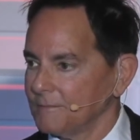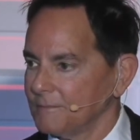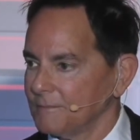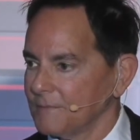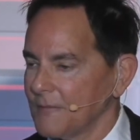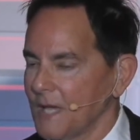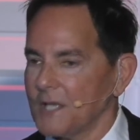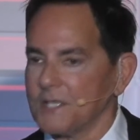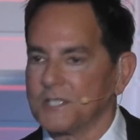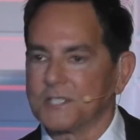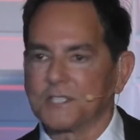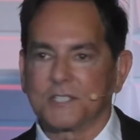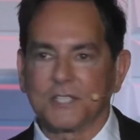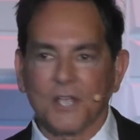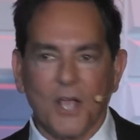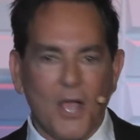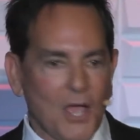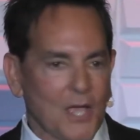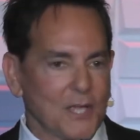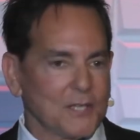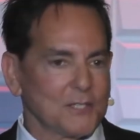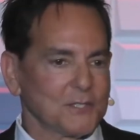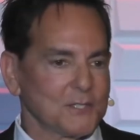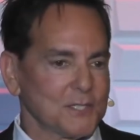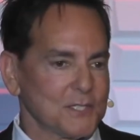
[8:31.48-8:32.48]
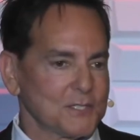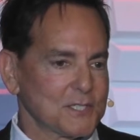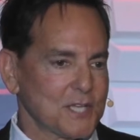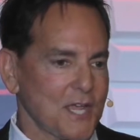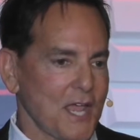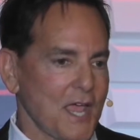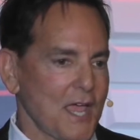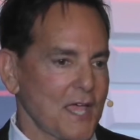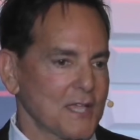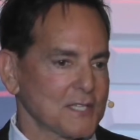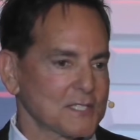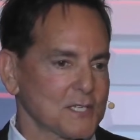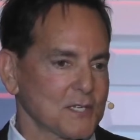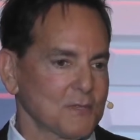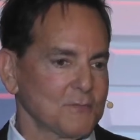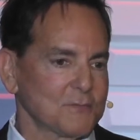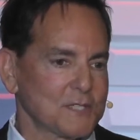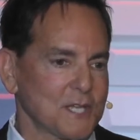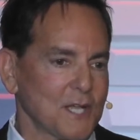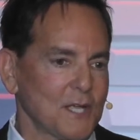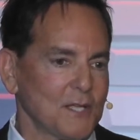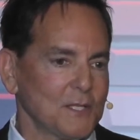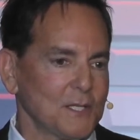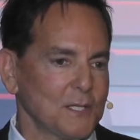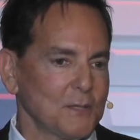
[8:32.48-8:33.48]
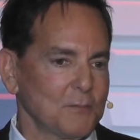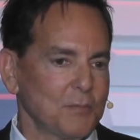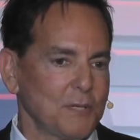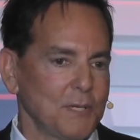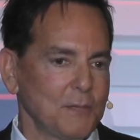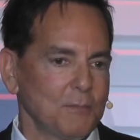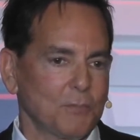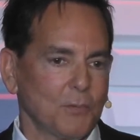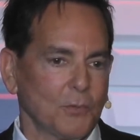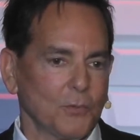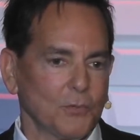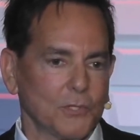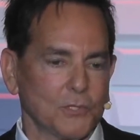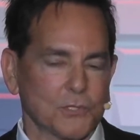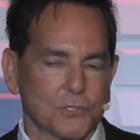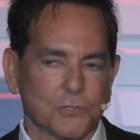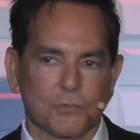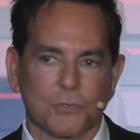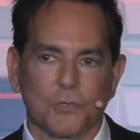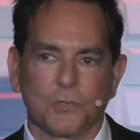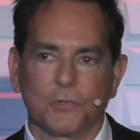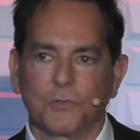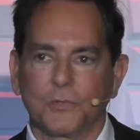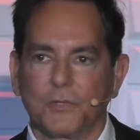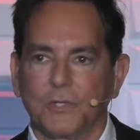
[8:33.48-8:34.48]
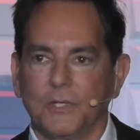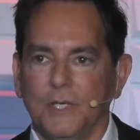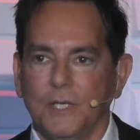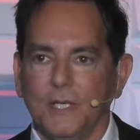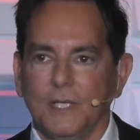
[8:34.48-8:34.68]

assigned the task of telling people the truth,